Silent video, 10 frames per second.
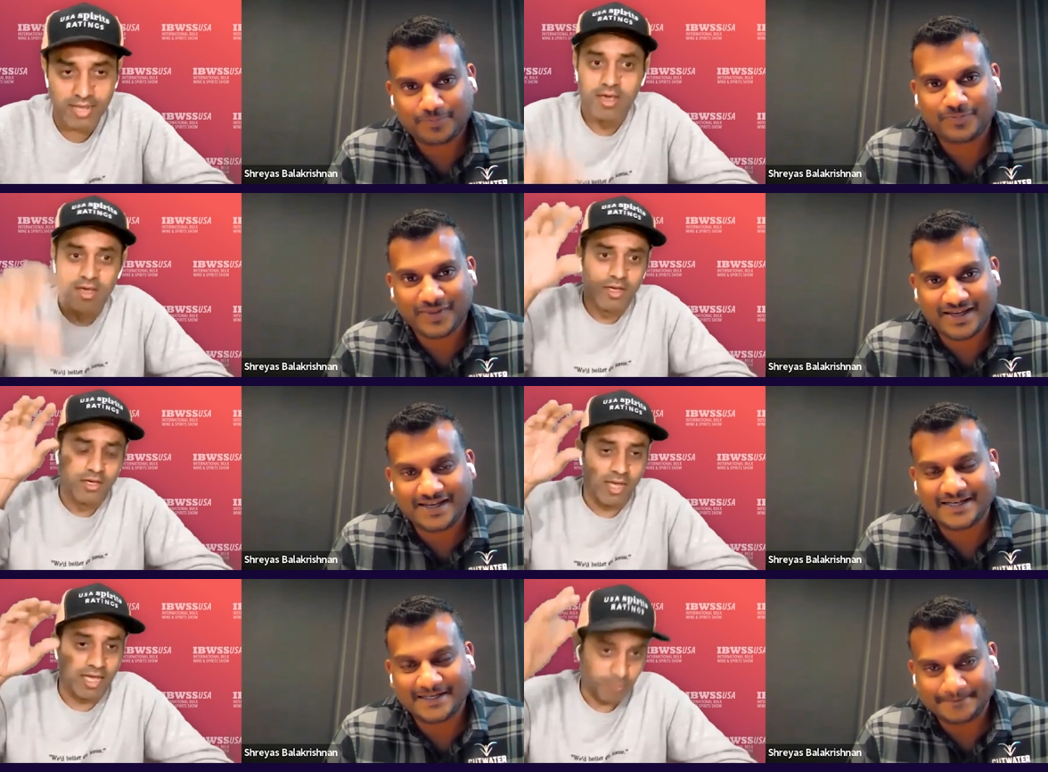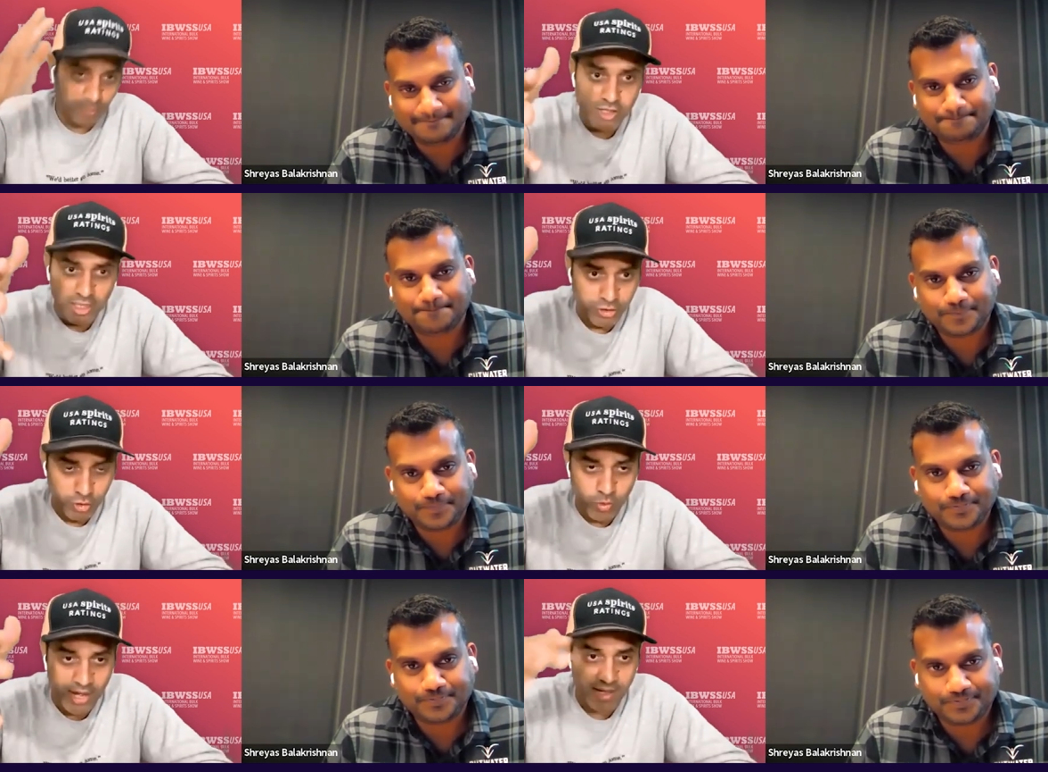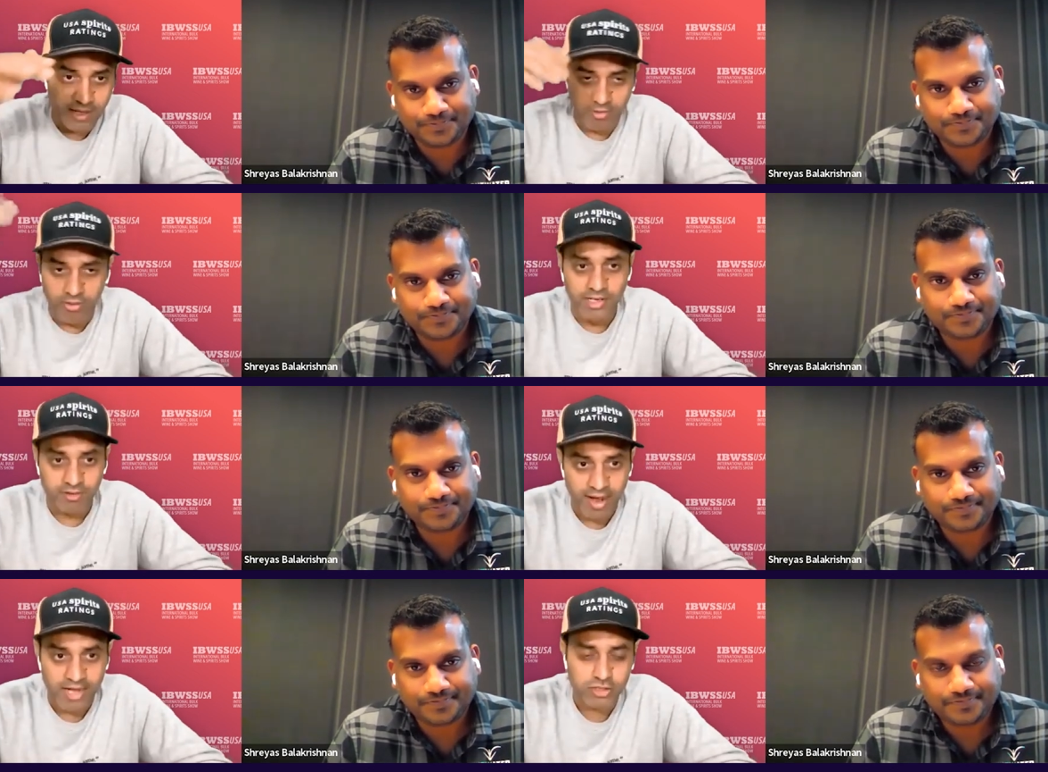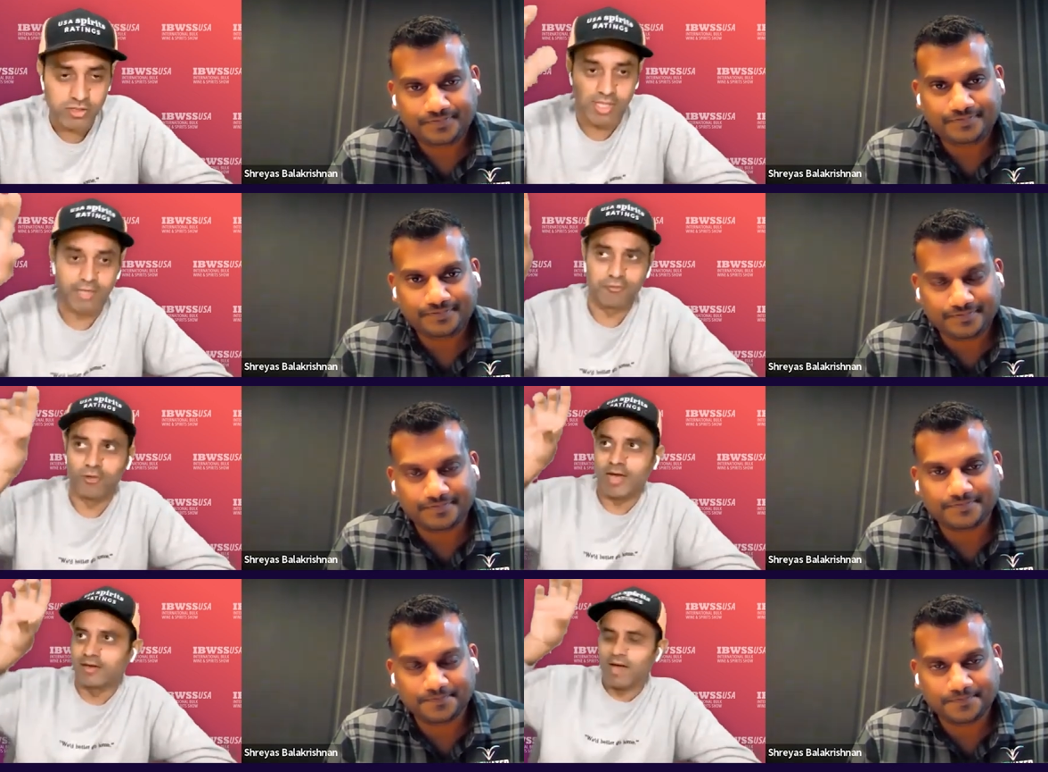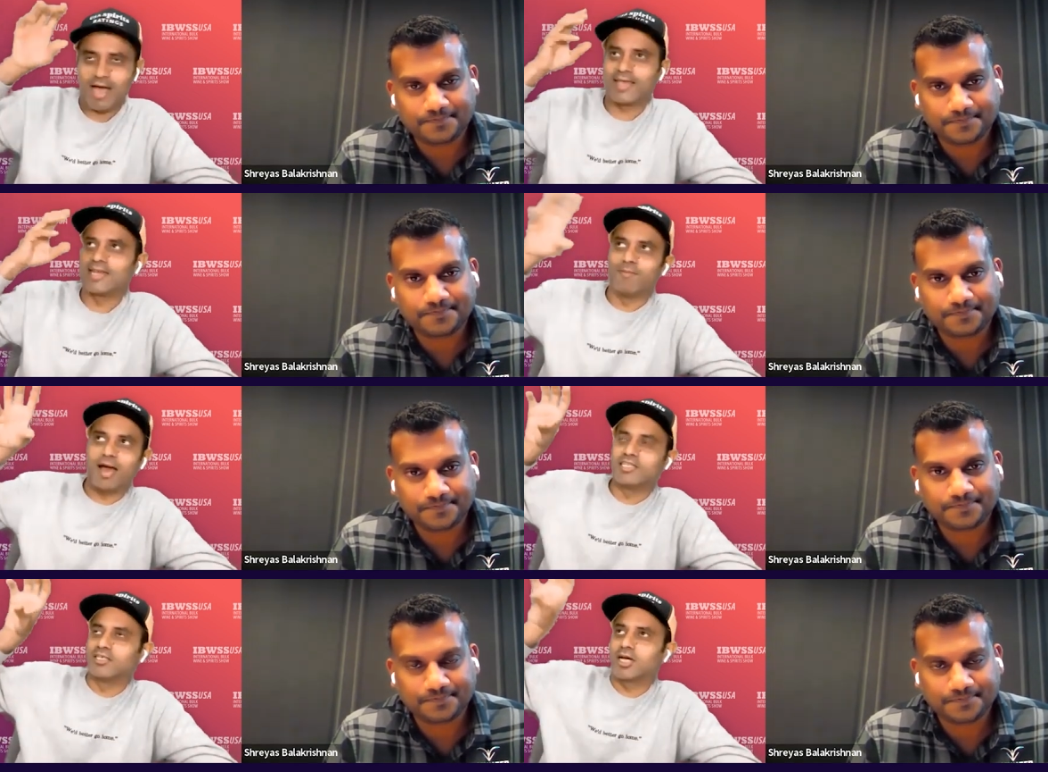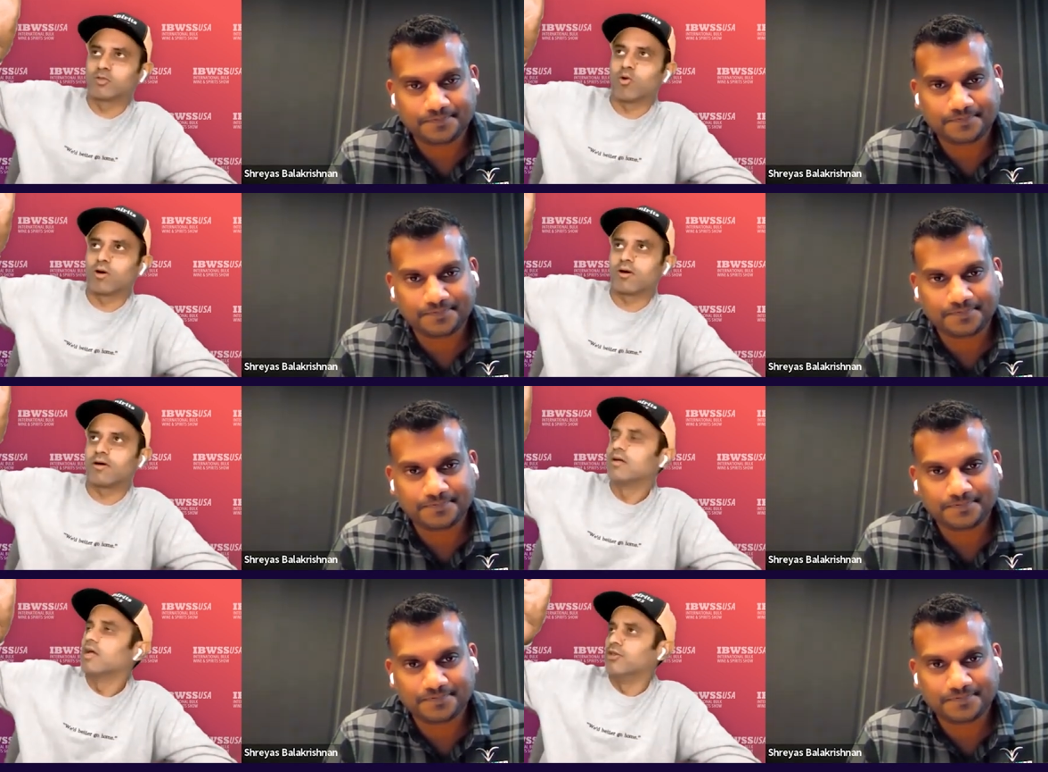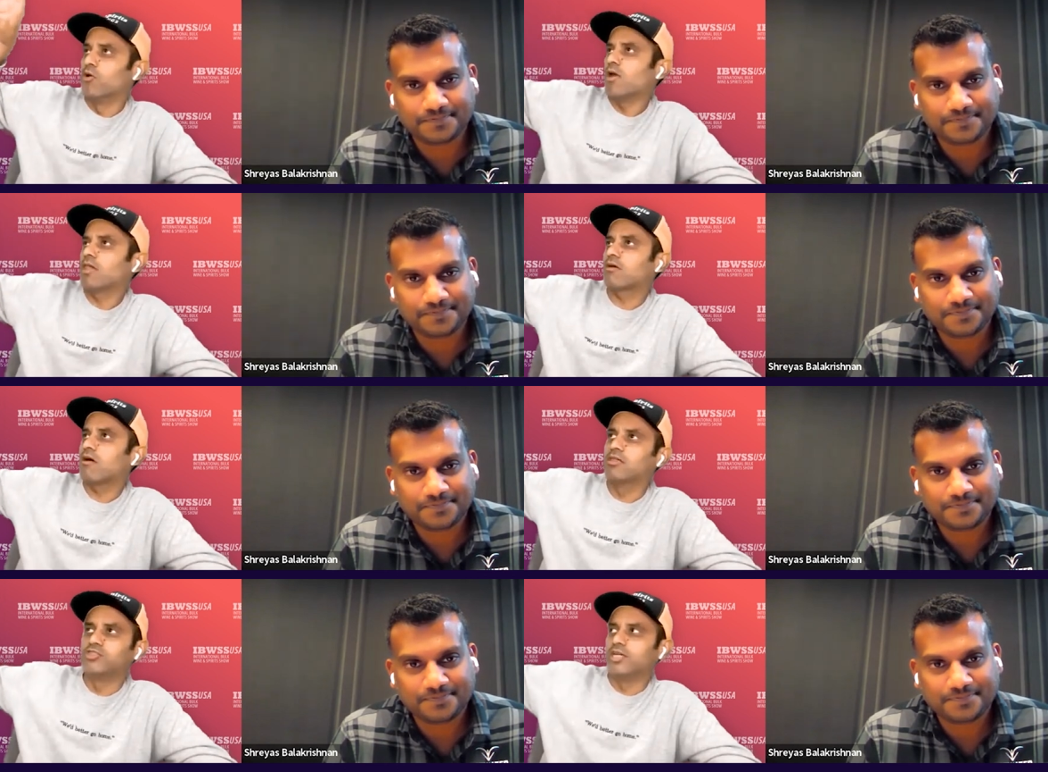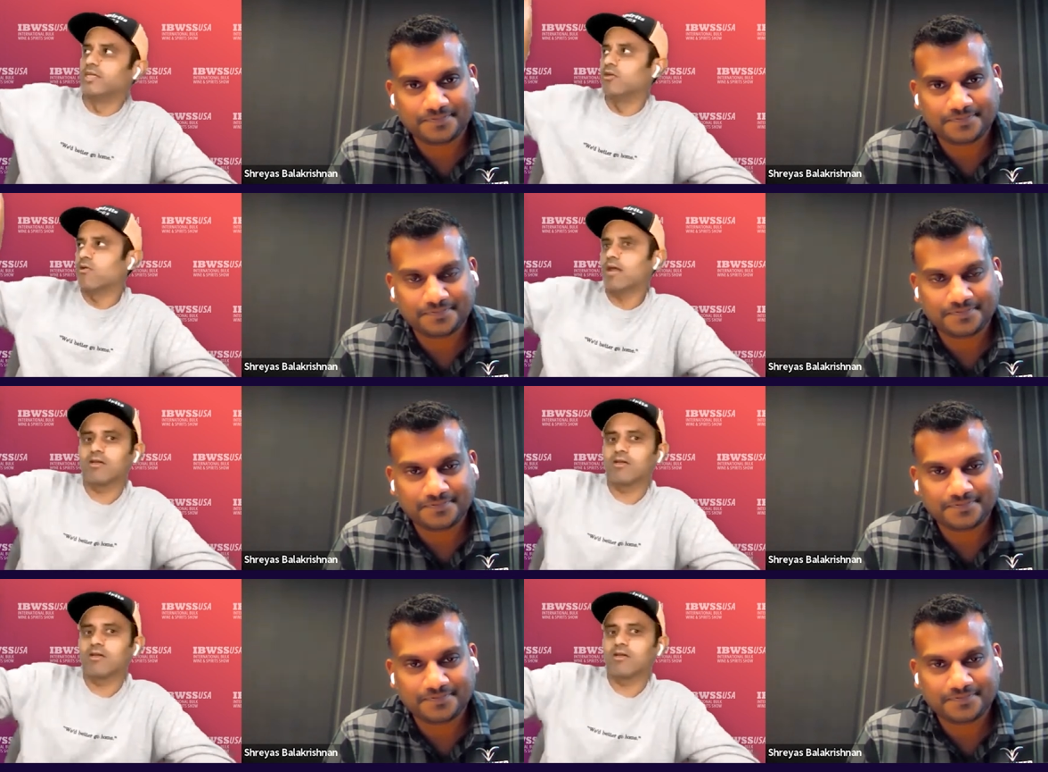Speaker 1: like, especially the UK and other international. Like if you had, I can imagine Cutwater, no alcohol gin, no